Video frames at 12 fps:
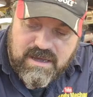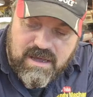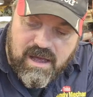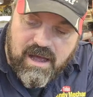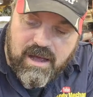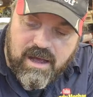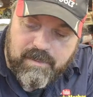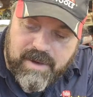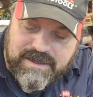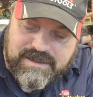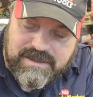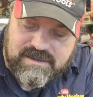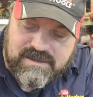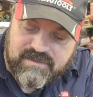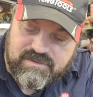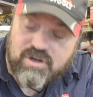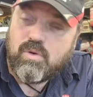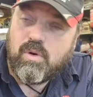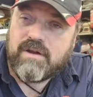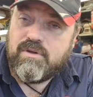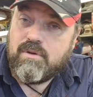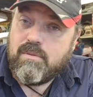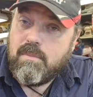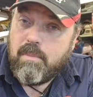I've done quite a
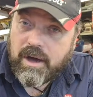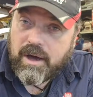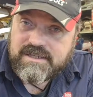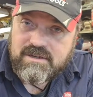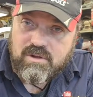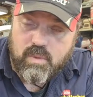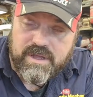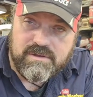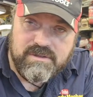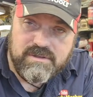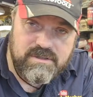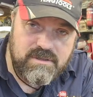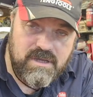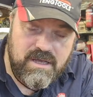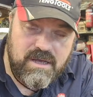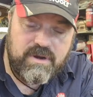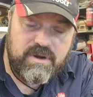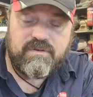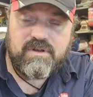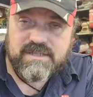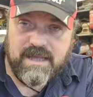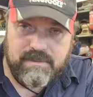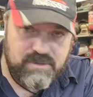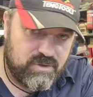few bicycle wheels. When I first
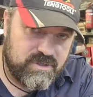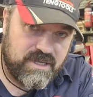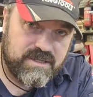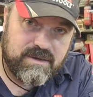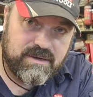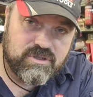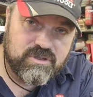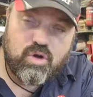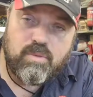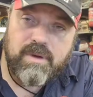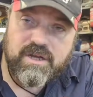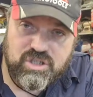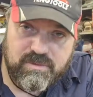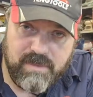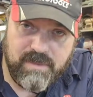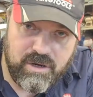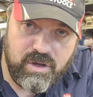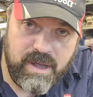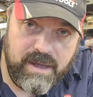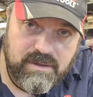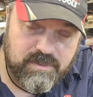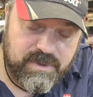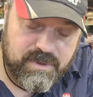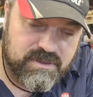came to New Zealand, I was taught by Shimano how to
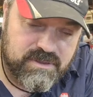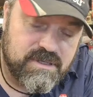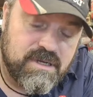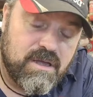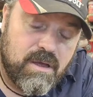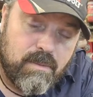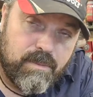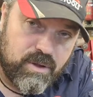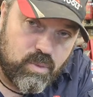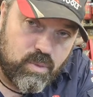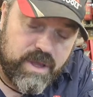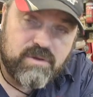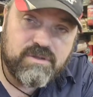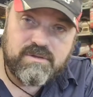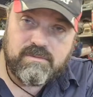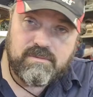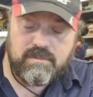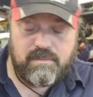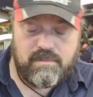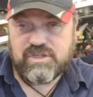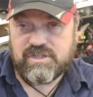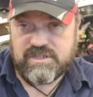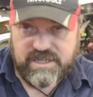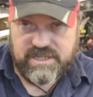build wheels and measure
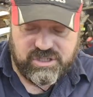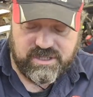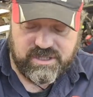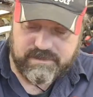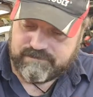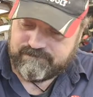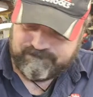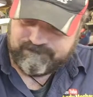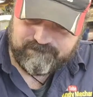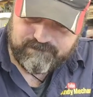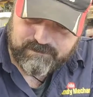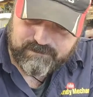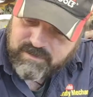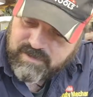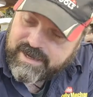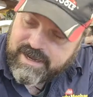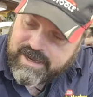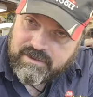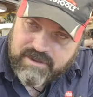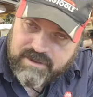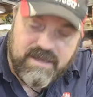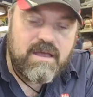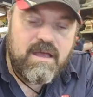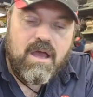the dish and that kind of thing.
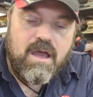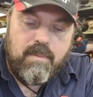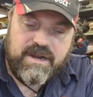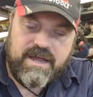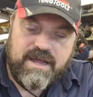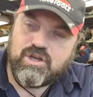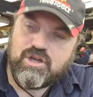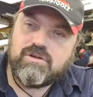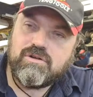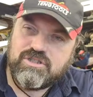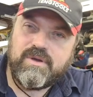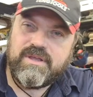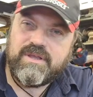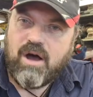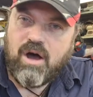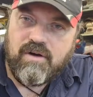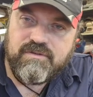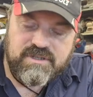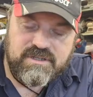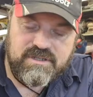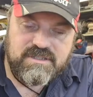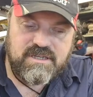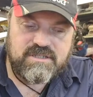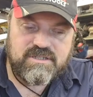But I don't do it that often
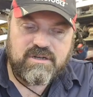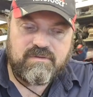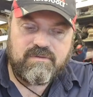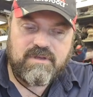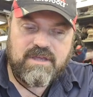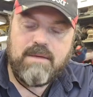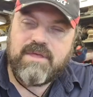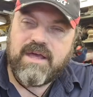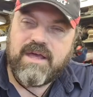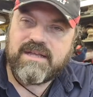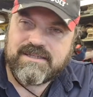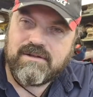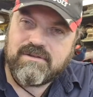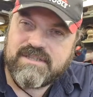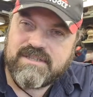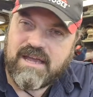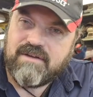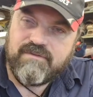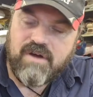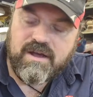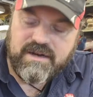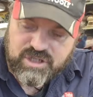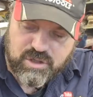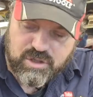to sort of keep that skill set finely
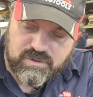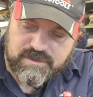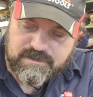tuned.